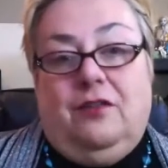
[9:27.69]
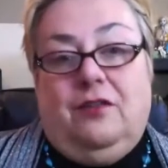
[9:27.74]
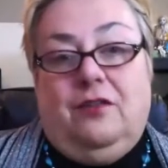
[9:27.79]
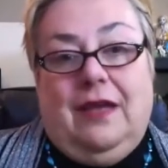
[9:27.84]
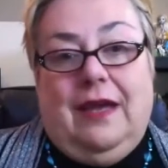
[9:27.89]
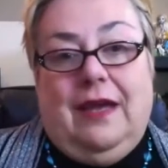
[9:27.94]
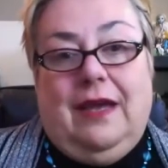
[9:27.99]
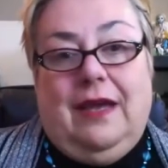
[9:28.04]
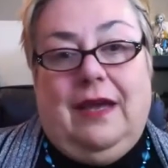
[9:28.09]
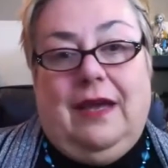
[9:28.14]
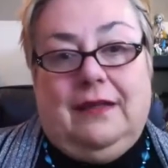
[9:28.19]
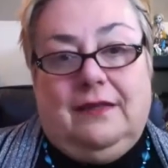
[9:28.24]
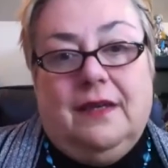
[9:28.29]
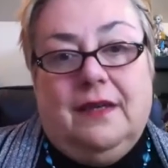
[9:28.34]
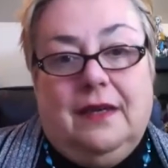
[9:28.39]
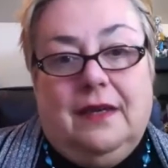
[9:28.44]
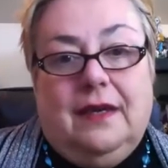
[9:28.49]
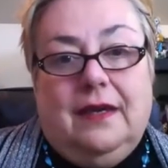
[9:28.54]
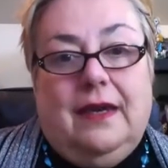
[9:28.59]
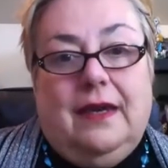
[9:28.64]
to that
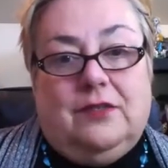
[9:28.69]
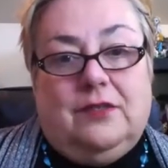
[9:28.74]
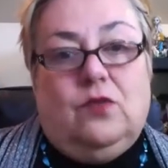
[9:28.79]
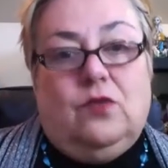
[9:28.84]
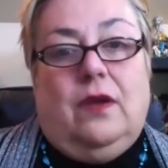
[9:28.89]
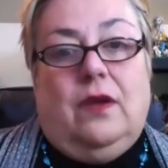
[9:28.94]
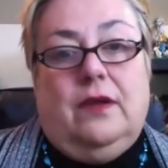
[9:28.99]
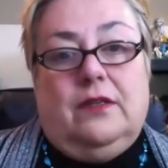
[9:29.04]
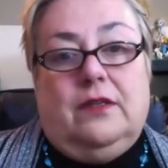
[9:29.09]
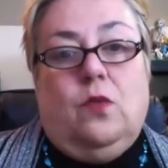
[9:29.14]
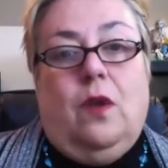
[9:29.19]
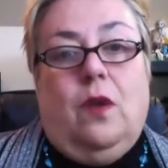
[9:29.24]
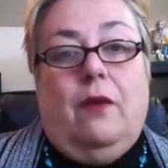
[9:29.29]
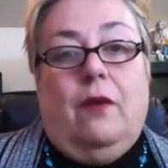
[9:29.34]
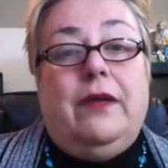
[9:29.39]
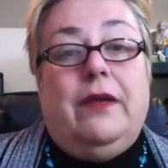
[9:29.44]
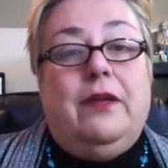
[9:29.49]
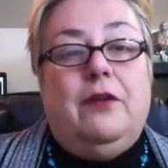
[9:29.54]
as as well.